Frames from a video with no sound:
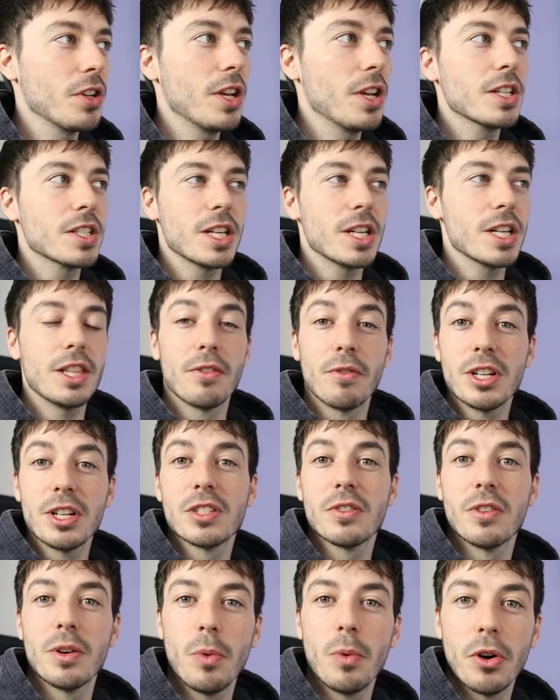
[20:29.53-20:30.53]
So you can see the
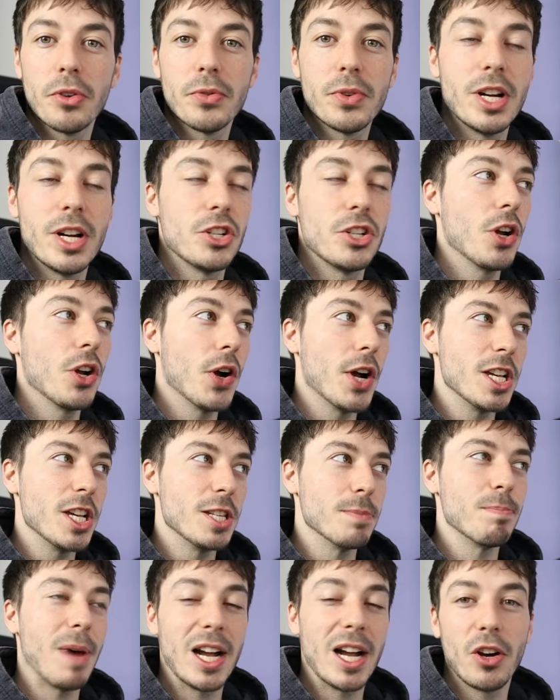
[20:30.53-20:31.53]
risk to reward ratio
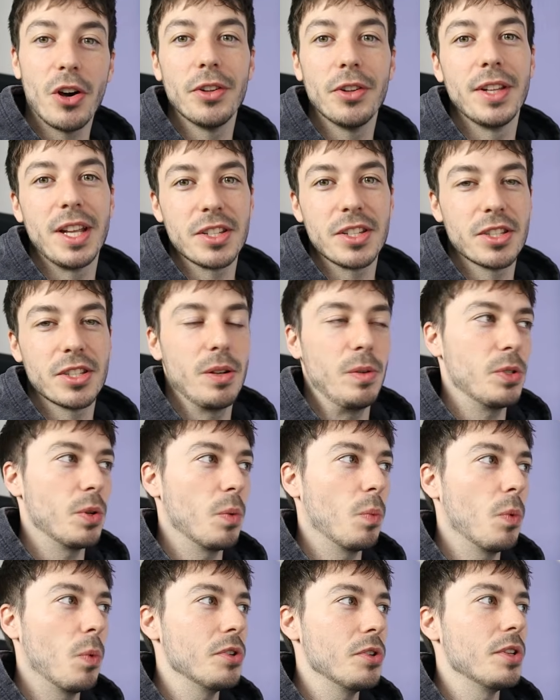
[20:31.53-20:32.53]
is bang on, that's 2
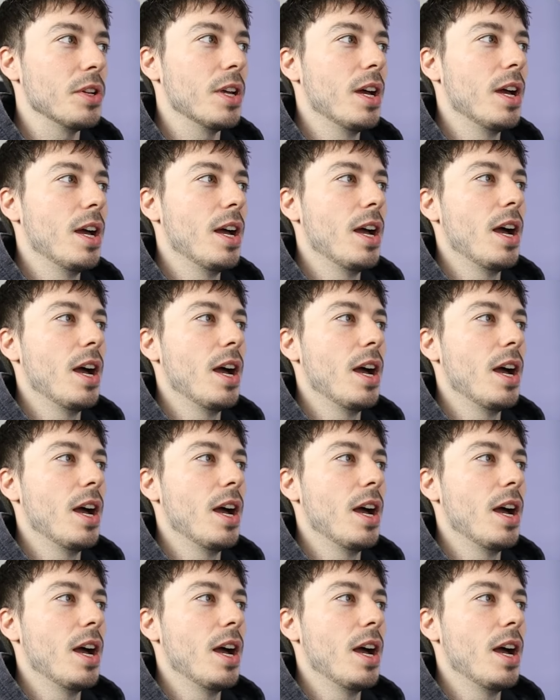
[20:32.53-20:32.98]
to 1.